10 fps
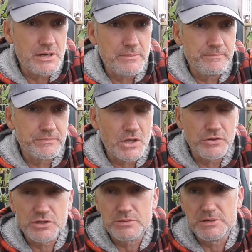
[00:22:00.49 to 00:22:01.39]
um,
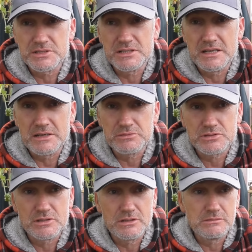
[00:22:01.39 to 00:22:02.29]
on the committee now,
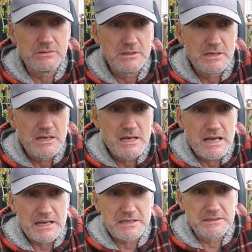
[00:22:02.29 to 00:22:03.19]
so
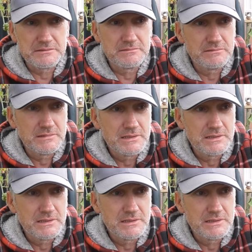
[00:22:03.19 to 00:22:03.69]
I can